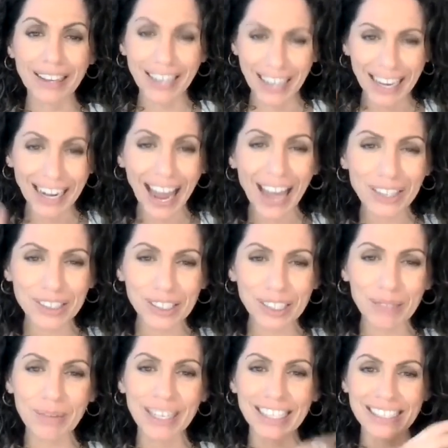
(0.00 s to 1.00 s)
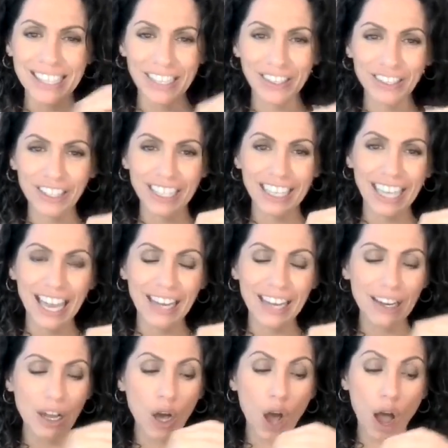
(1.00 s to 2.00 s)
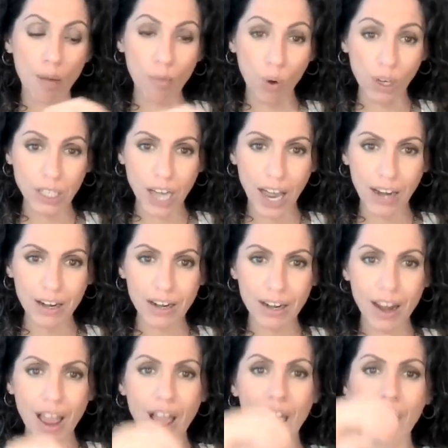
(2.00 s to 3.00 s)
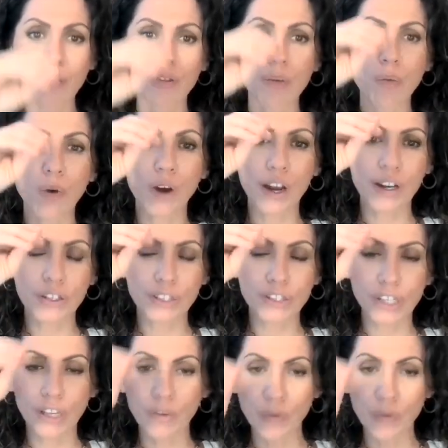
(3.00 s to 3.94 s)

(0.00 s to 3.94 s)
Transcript: It actually means that you're going to get more tired and more energy.